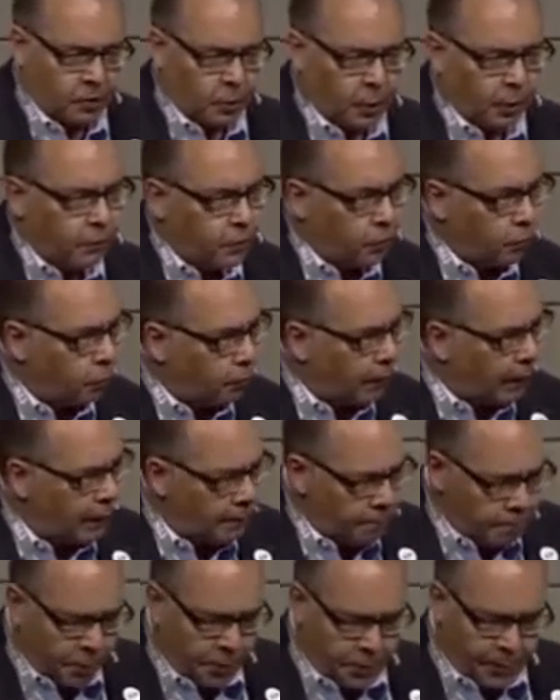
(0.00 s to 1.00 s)
So if you
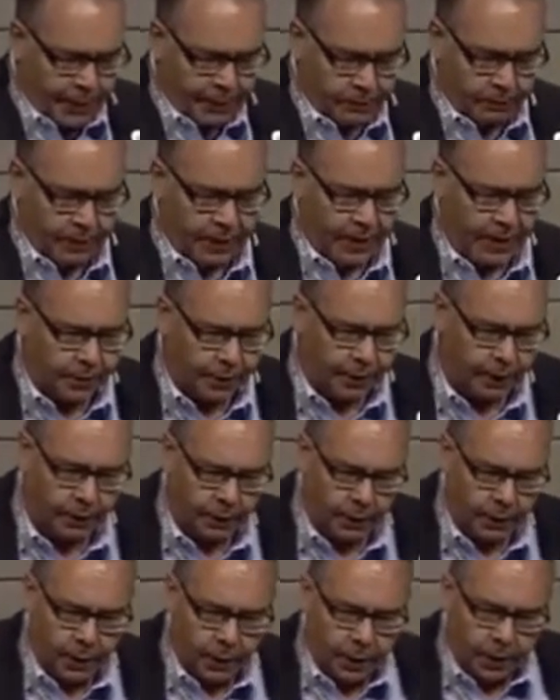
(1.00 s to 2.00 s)
really put that together,
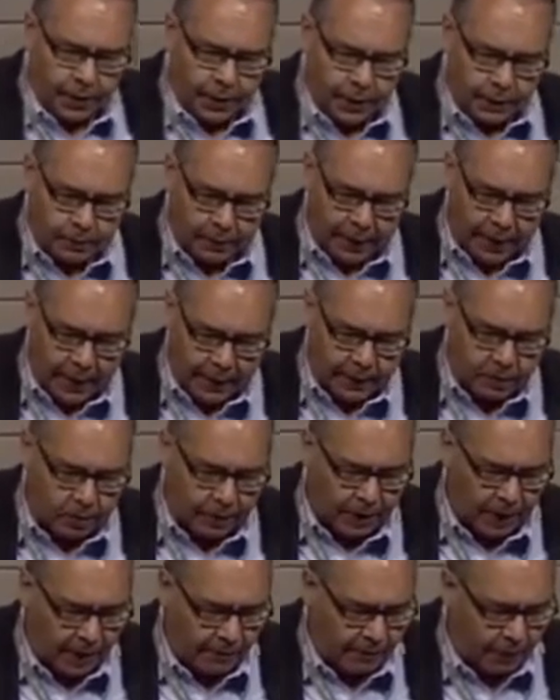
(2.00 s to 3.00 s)
then you
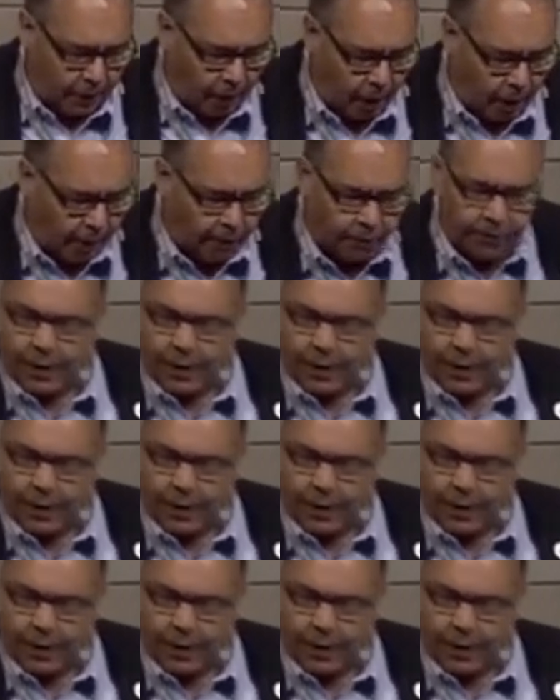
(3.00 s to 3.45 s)
actually have a lot of